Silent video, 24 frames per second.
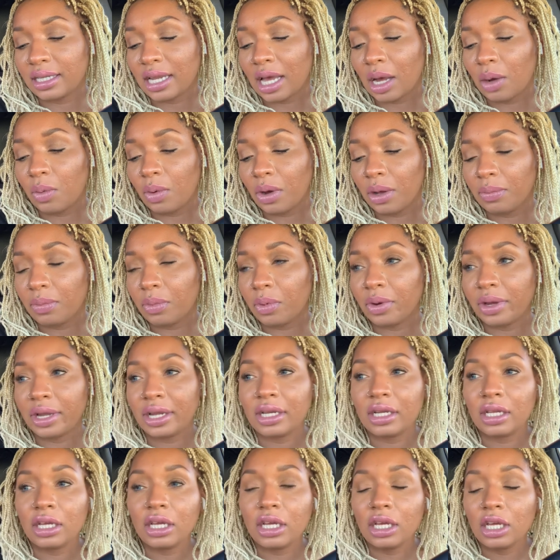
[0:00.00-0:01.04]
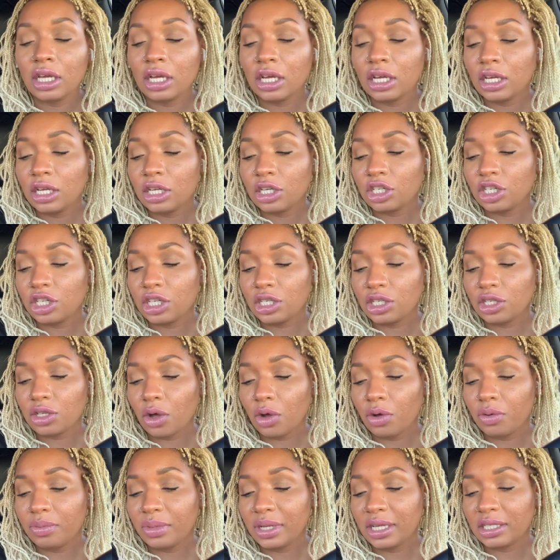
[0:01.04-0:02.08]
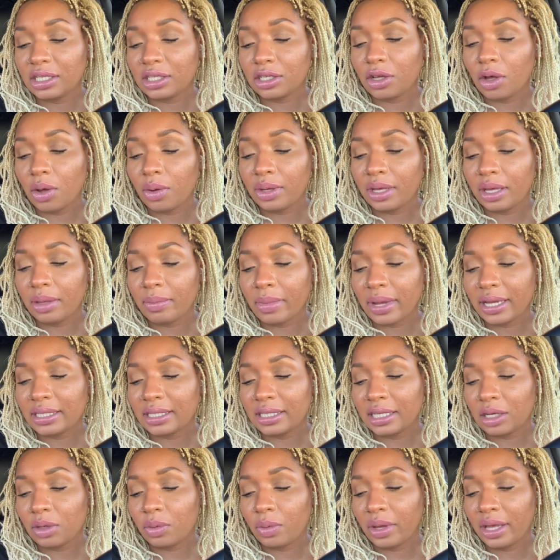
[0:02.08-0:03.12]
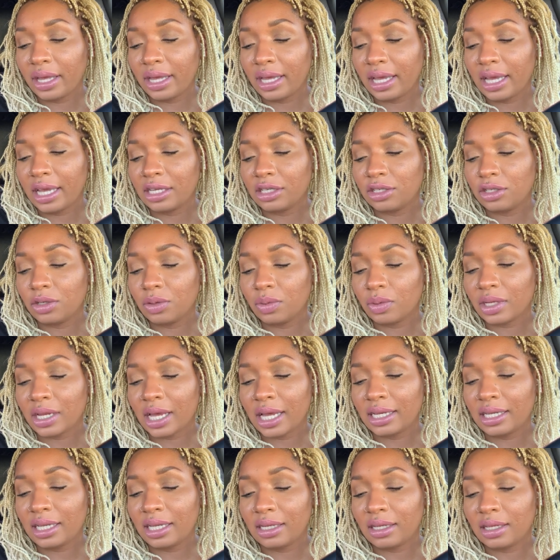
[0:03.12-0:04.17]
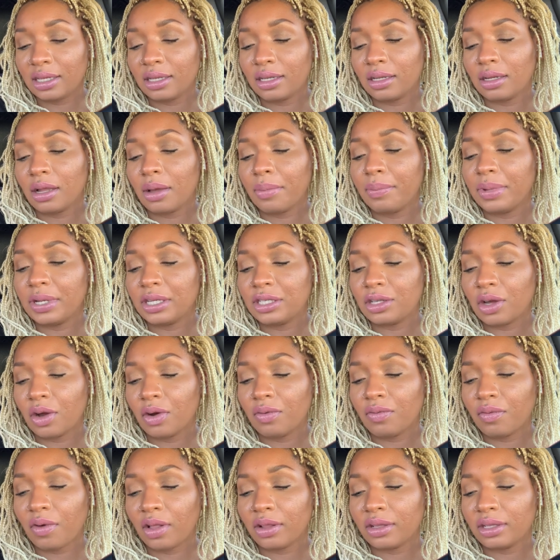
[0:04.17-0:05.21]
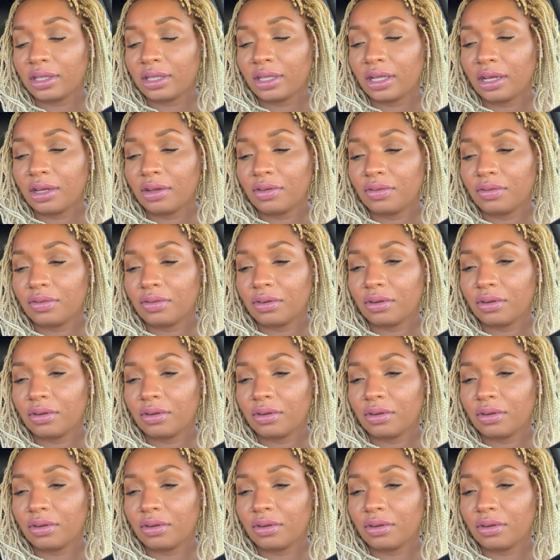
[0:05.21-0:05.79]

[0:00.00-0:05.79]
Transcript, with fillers: and at one point, she told me to go get my dick wet and do what I needed, but don't fall in love.